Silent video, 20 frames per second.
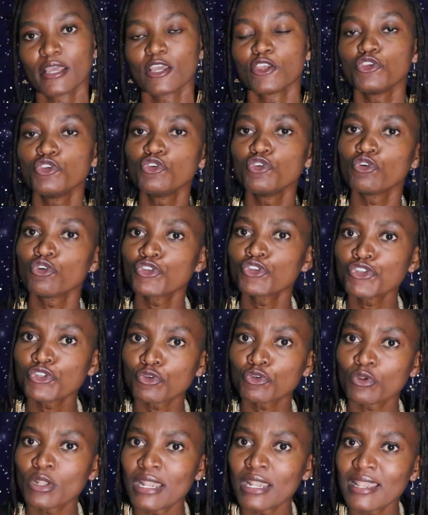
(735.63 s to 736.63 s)
You
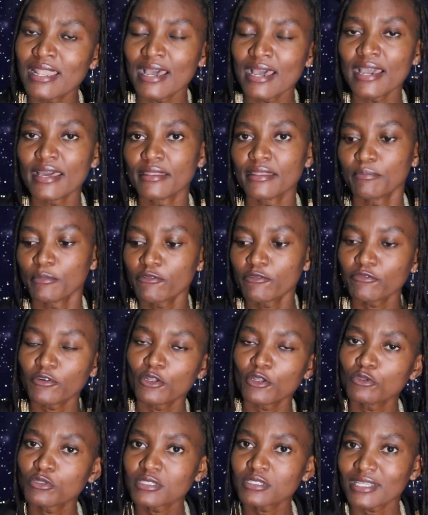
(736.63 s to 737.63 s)
should learn
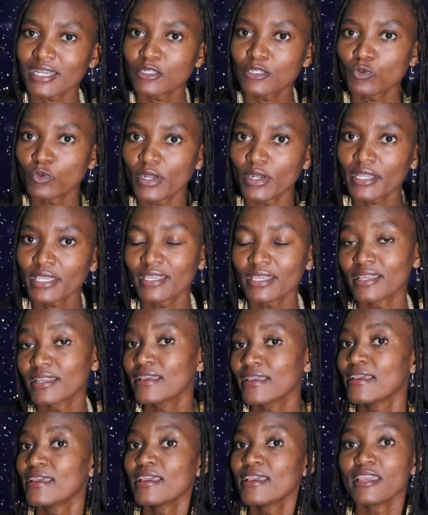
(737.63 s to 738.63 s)
before you start
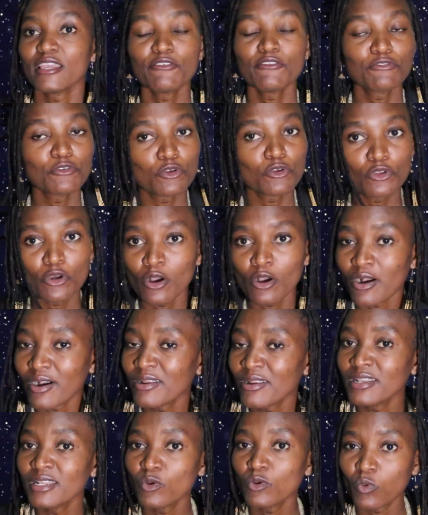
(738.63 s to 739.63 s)
working. If you know
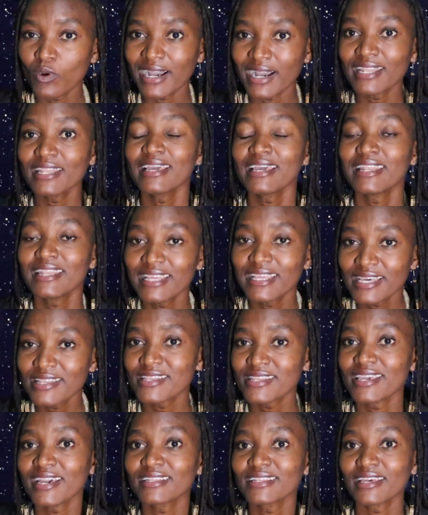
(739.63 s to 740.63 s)
only one,
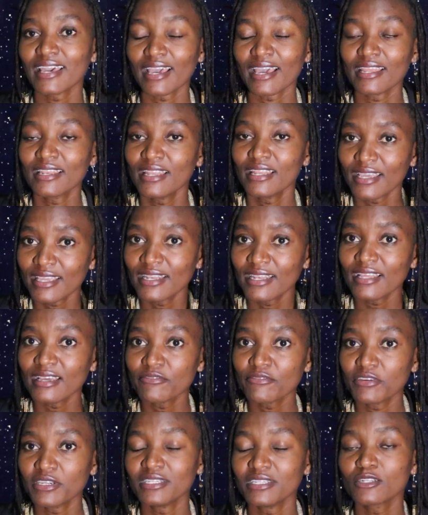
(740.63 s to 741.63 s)
learn the other
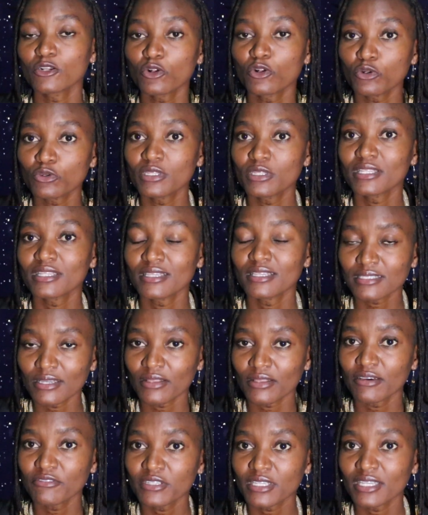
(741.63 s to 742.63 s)
11, including the
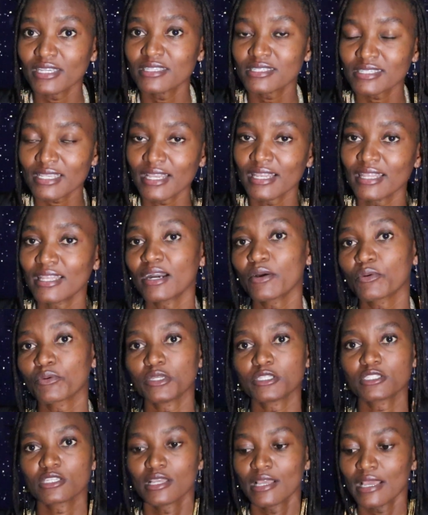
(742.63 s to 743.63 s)
South African Sign
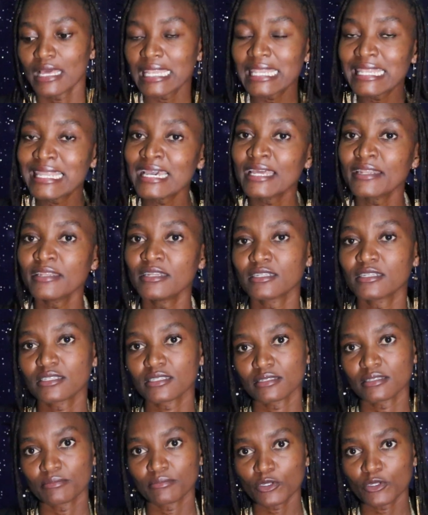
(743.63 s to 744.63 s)
Language. Learn
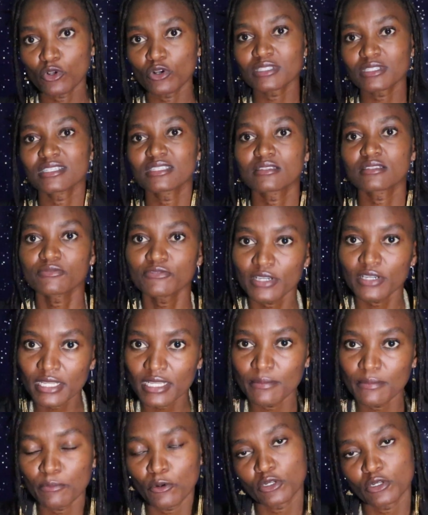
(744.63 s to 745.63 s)
it because it's
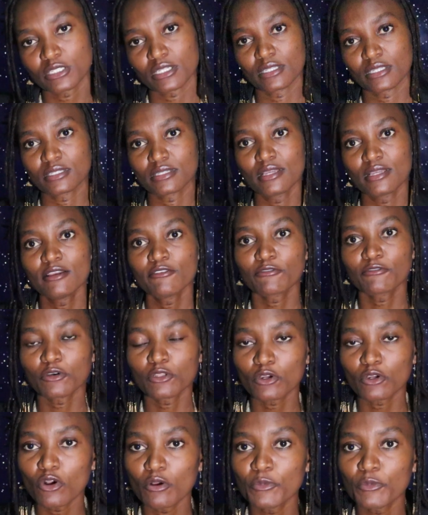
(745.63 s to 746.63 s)
very important for
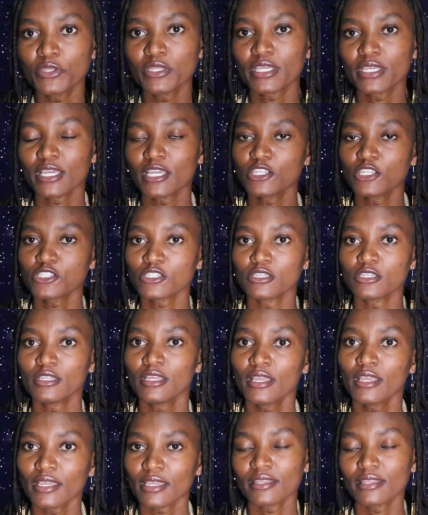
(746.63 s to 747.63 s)
the
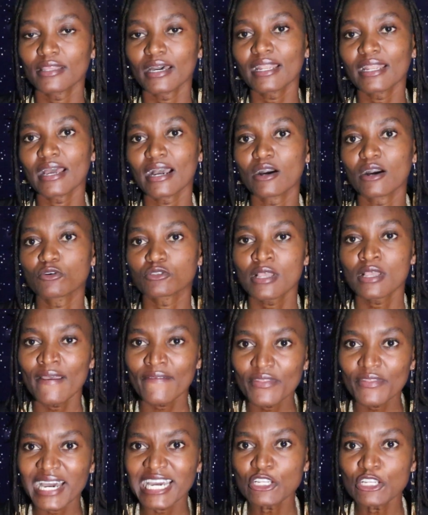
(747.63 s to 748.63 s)
communication in that house.
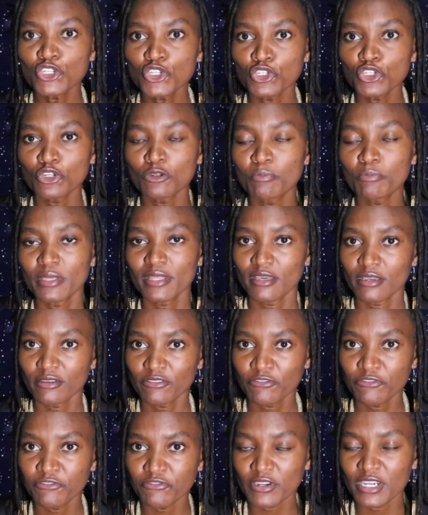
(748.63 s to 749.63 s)
That should be the
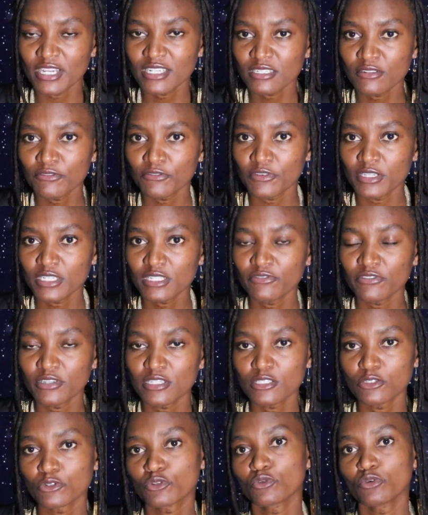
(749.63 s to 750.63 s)

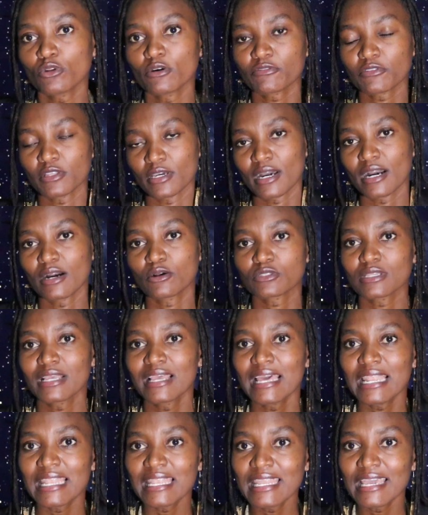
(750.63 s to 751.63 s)
first rule of the house.
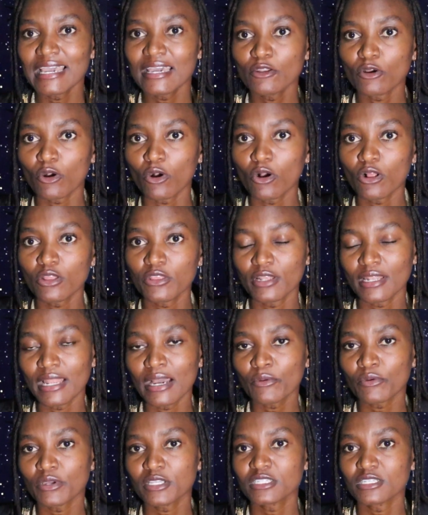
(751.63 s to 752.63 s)
Learn all the
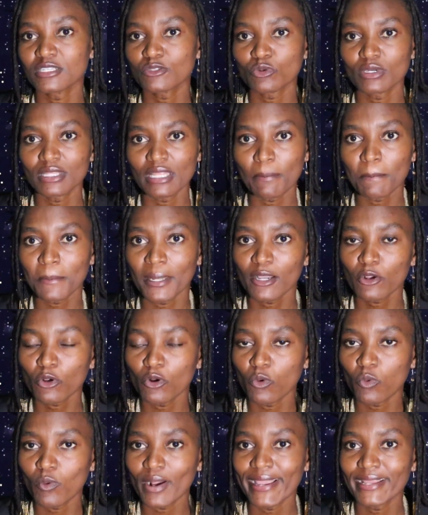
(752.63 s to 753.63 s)
languages, whether black
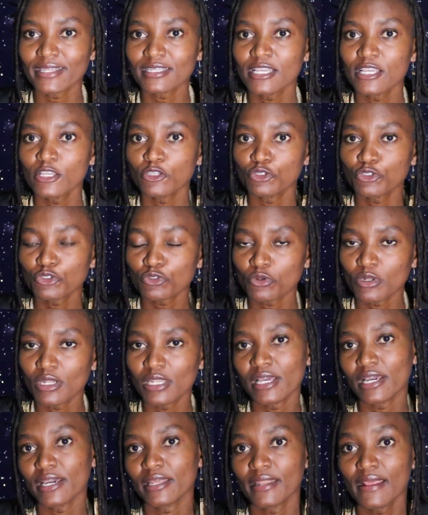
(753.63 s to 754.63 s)
or white, you
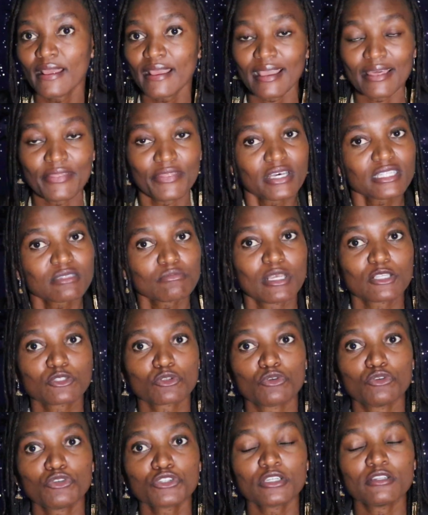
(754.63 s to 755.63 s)
should learn. And that's my
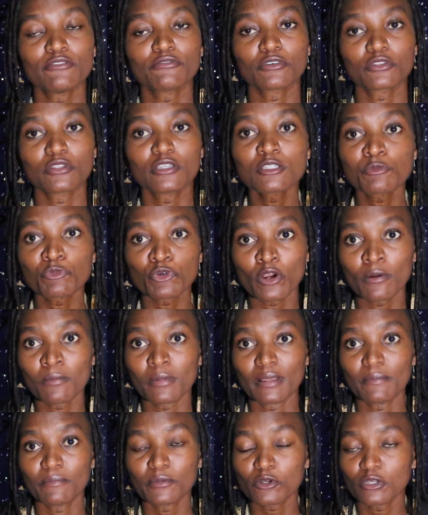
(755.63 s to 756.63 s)
solution for this
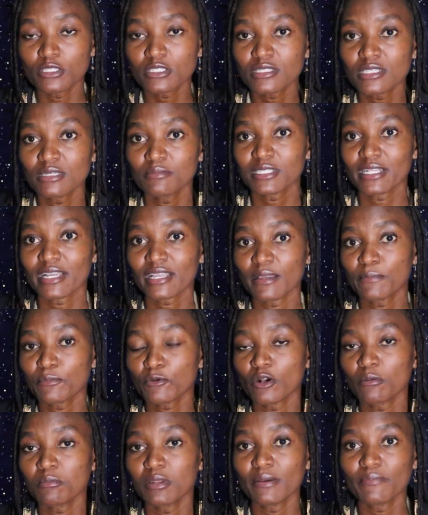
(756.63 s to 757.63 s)
problem, because it seems like a
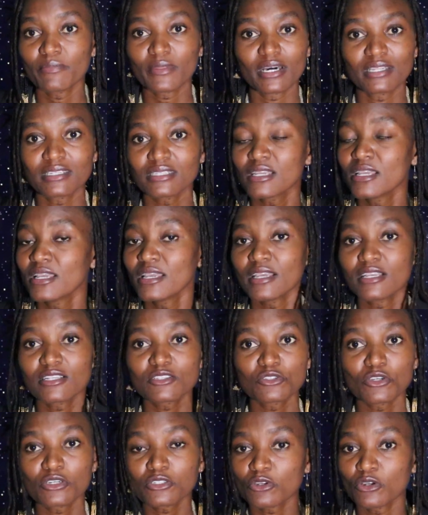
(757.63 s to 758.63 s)
problem that
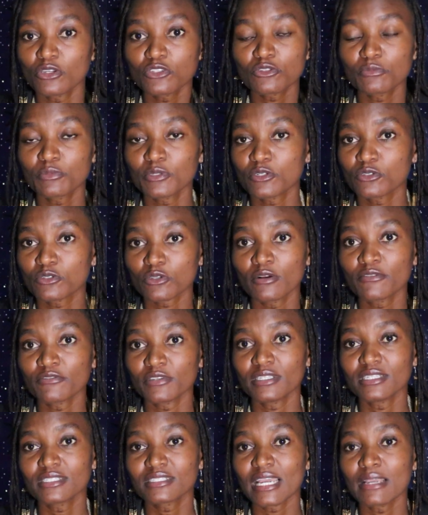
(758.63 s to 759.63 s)
is not going to be
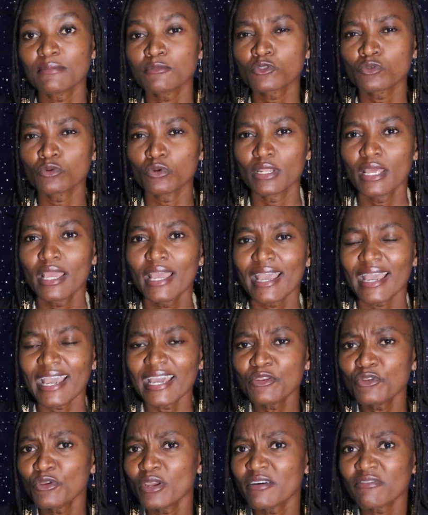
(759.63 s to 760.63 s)
resolved anytime soon.
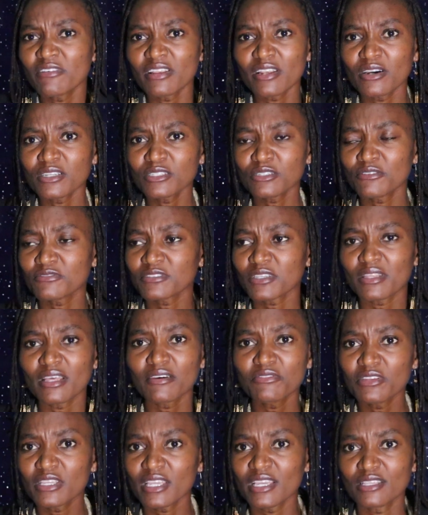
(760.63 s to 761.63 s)
And you have a lot of South
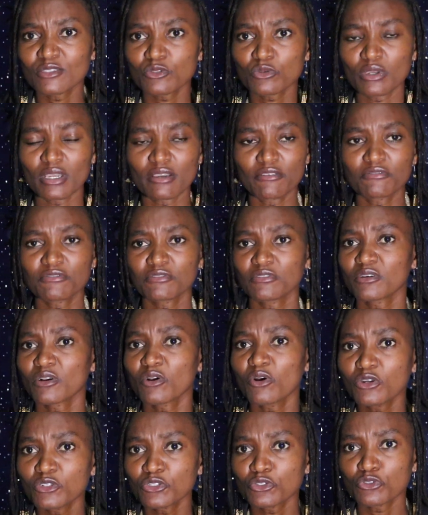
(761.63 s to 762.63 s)
Africans who have
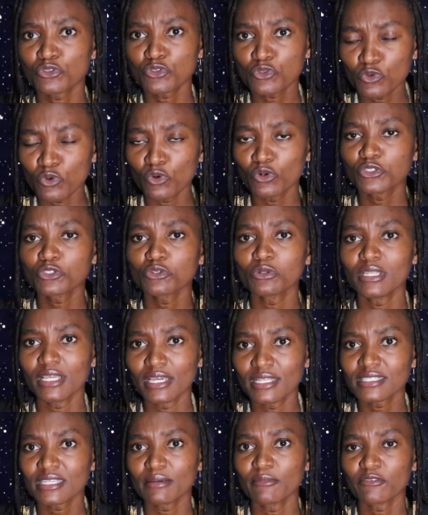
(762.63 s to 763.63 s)
gone to school to
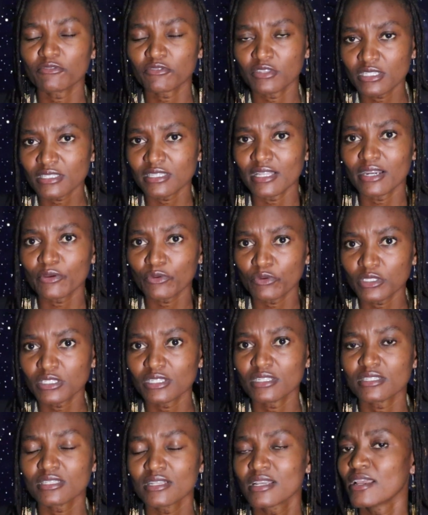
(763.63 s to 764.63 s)
learn some of these
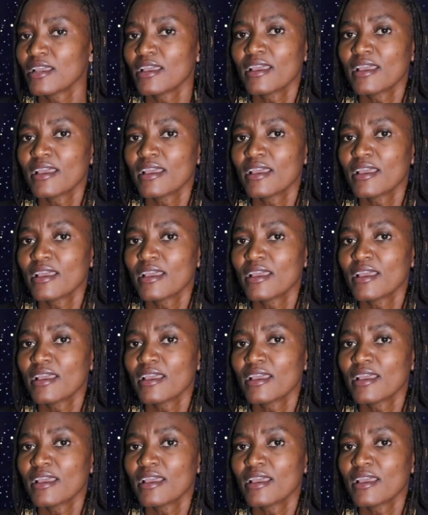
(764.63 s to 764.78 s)
languages.